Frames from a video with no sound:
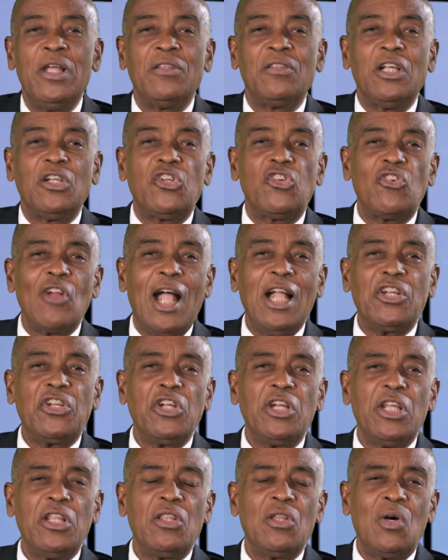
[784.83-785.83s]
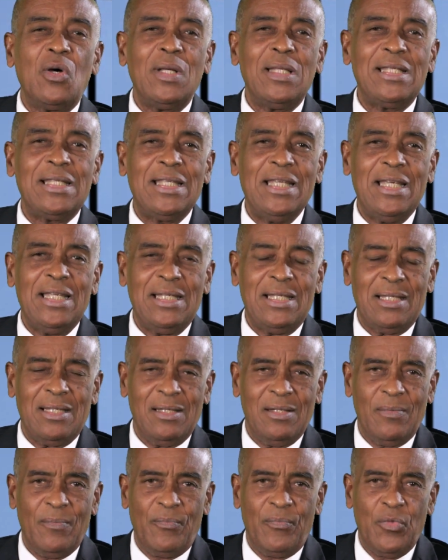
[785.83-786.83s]
The tragedy though is this:
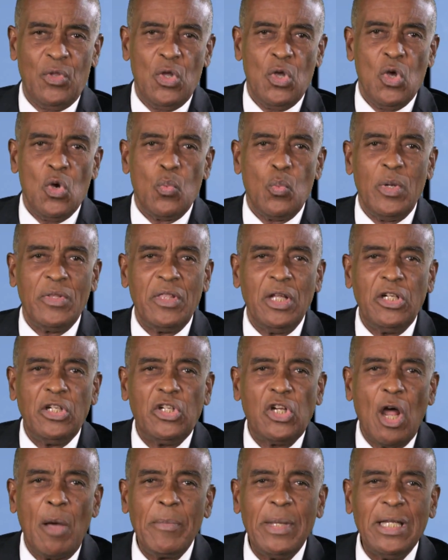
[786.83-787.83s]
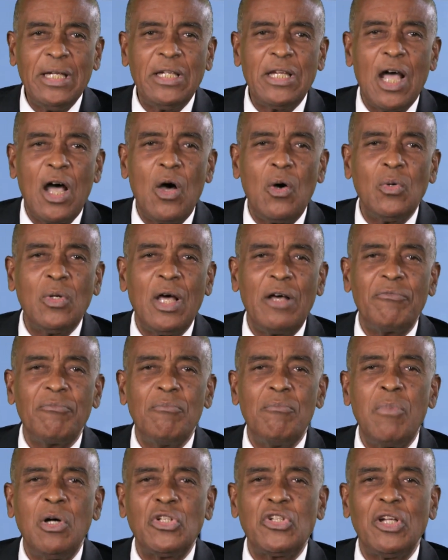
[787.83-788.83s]
with the dumbing down of
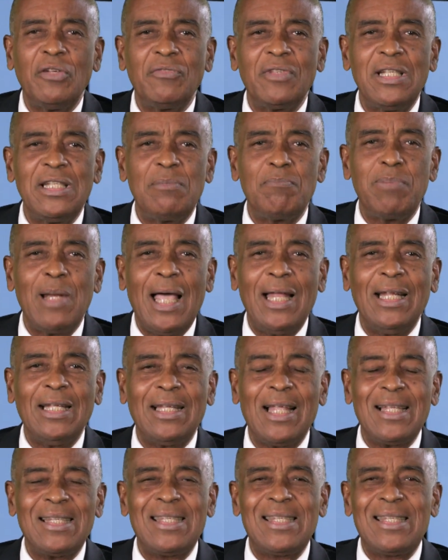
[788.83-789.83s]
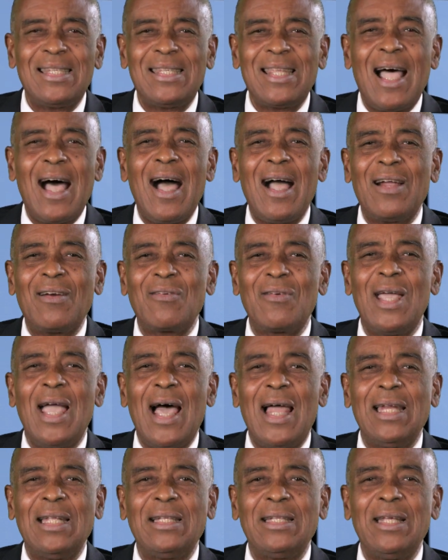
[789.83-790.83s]
much of this planet, a stark
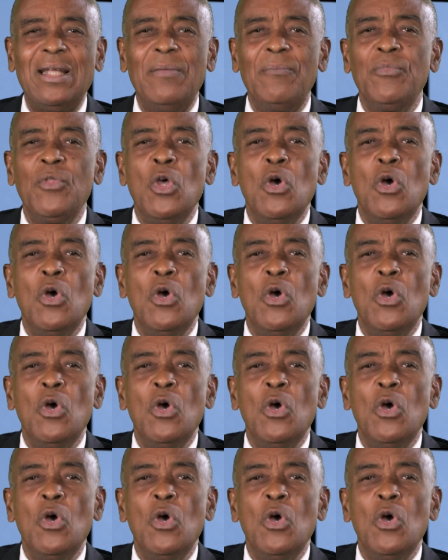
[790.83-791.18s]
reality,